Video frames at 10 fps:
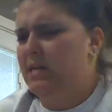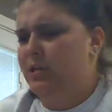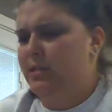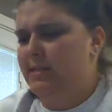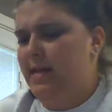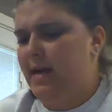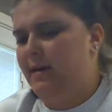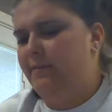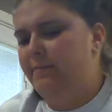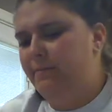she
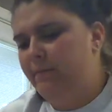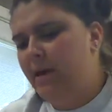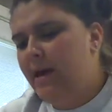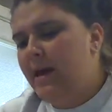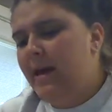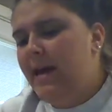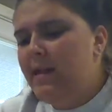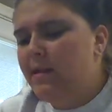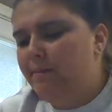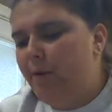said.
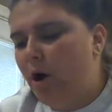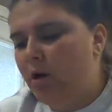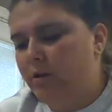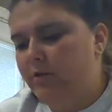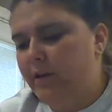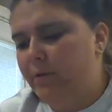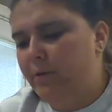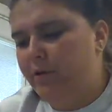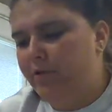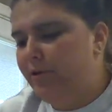In the parlor there
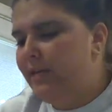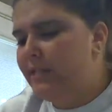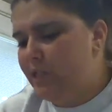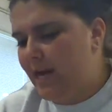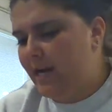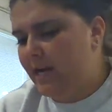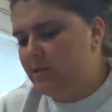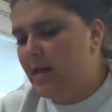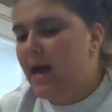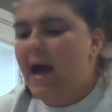were 3
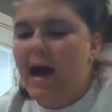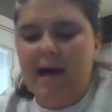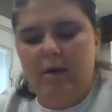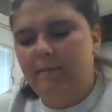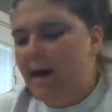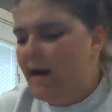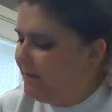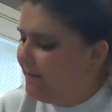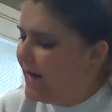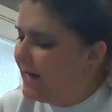chairs. "I don't mind
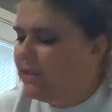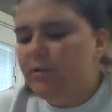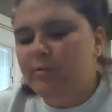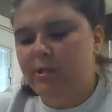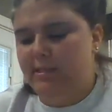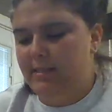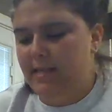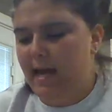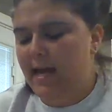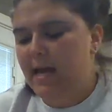if I do," she
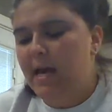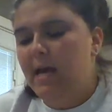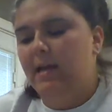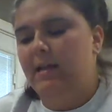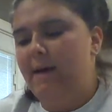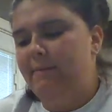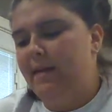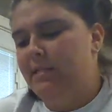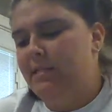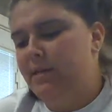said, climbing
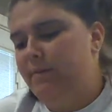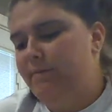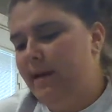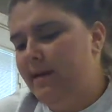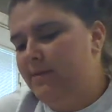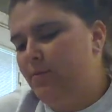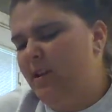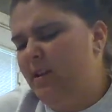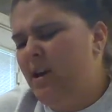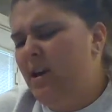into the biggest
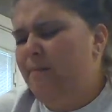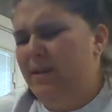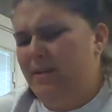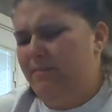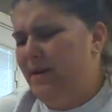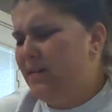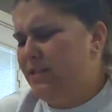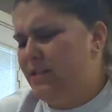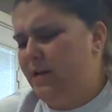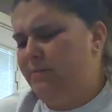one. But the
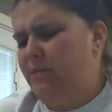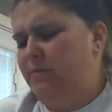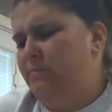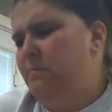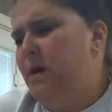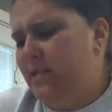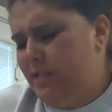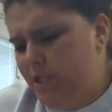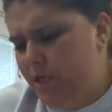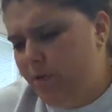biggest chair was
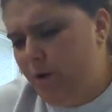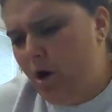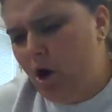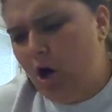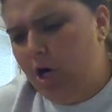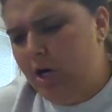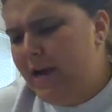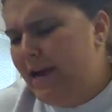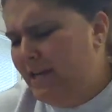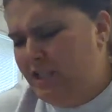much too hard,
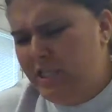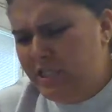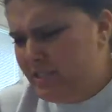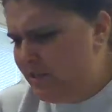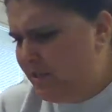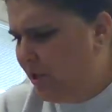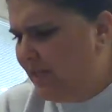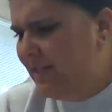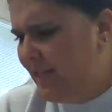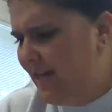and she just
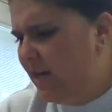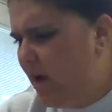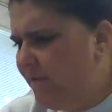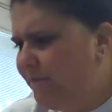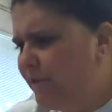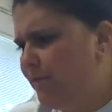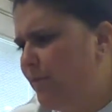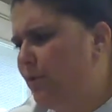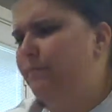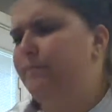couldn't get
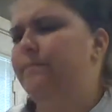comfortable.